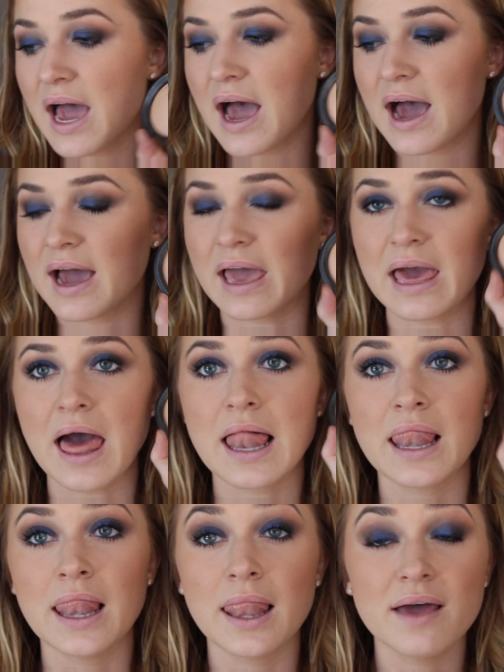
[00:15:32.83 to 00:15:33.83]
I
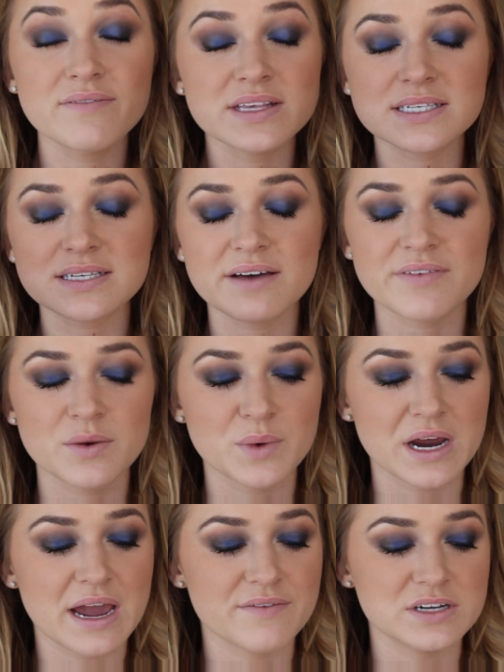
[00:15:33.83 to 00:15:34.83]
love this stuff. I
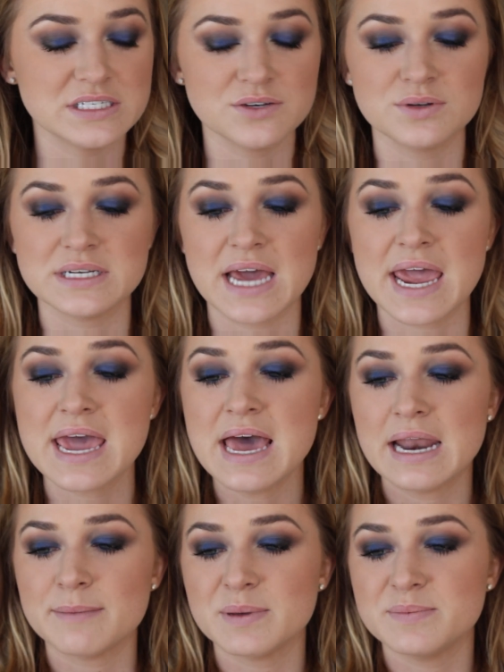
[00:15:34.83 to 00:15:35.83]
wear it every single day.
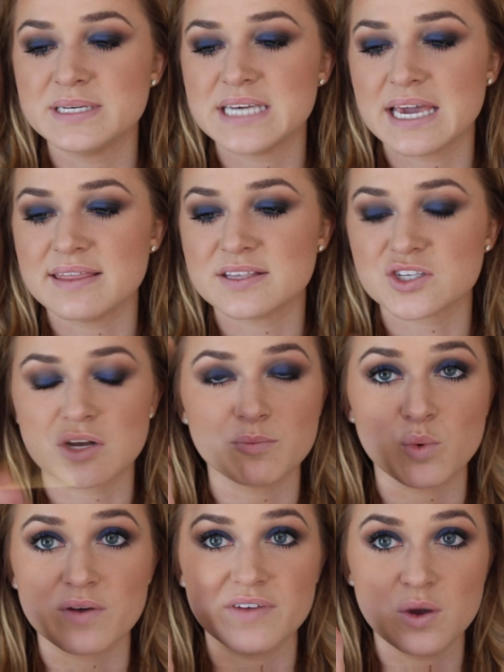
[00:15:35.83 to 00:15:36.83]
I'm going to be taking this on a
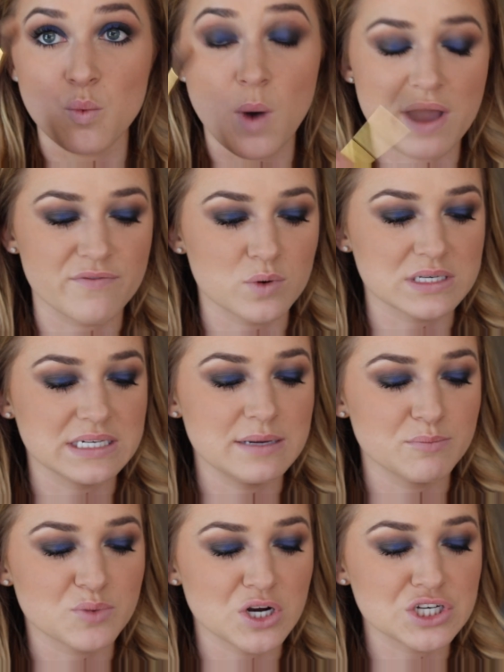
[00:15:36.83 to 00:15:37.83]
Morphe
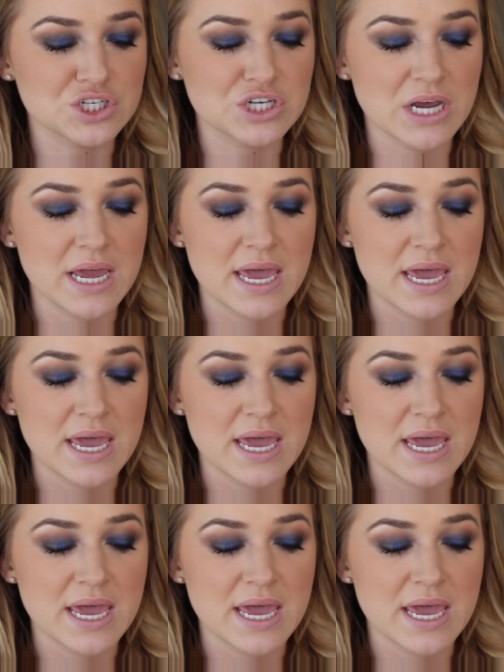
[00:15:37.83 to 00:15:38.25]
Y14 brush